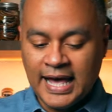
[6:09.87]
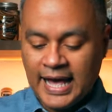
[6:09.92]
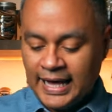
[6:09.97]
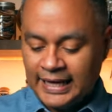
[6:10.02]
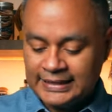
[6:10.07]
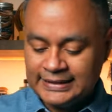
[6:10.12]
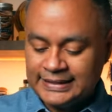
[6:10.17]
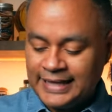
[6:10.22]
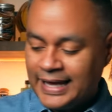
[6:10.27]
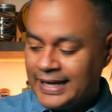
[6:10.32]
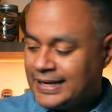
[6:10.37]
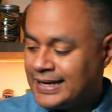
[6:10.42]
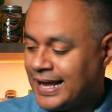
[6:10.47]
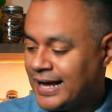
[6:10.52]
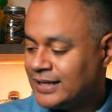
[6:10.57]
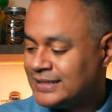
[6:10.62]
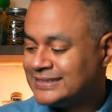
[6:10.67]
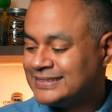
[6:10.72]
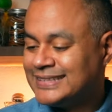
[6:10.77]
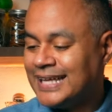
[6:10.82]
And then
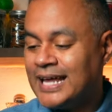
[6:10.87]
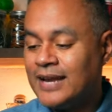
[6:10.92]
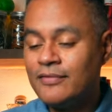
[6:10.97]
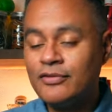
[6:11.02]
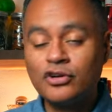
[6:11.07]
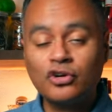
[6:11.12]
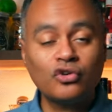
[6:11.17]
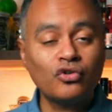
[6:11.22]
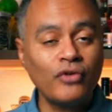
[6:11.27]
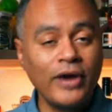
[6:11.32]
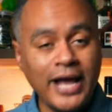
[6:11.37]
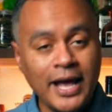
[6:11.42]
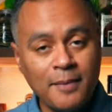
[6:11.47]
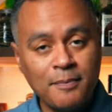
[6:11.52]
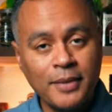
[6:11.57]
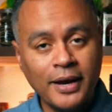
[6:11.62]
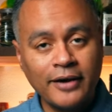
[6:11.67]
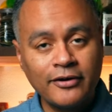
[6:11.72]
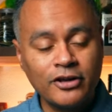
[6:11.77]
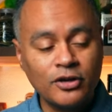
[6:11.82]
now instead of
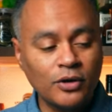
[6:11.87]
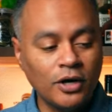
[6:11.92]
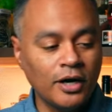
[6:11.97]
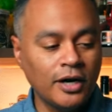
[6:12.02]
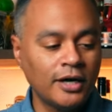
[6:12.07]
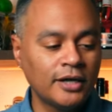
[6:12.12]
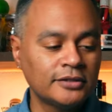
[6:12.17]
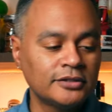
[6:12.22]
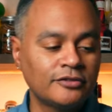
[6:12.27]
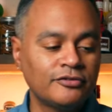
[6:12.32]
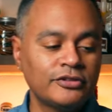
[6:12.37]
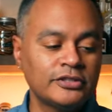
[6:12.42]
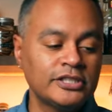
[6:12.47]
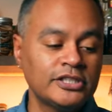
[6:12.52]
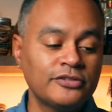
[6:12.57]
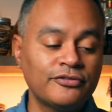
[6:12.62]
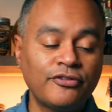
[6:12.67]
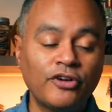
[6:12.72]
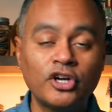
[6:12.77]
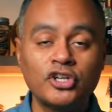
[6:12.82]
cranberry,
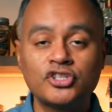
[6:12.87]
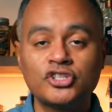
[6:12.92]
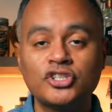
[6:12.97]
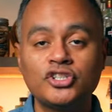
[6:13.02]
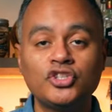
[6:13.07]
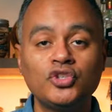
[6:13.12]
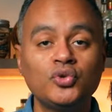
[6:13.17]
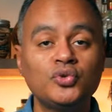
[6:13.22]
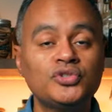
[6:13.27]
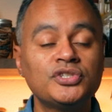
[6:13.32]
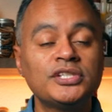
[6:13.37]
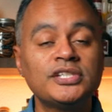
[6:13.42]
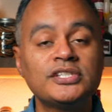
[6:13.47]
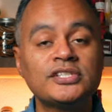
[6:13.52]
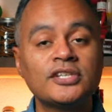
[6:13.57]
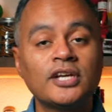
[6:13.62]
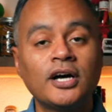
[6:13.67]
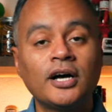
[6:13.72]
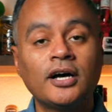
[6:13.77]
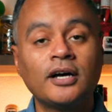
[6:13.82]
this version uses